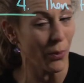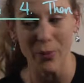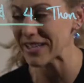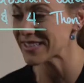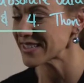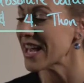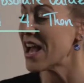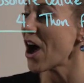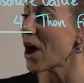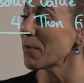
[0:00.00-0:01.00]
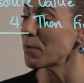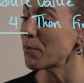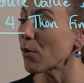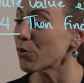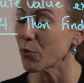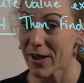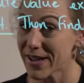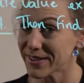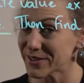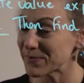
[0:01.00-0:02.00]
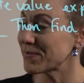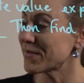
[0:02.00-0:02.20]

points up both ways.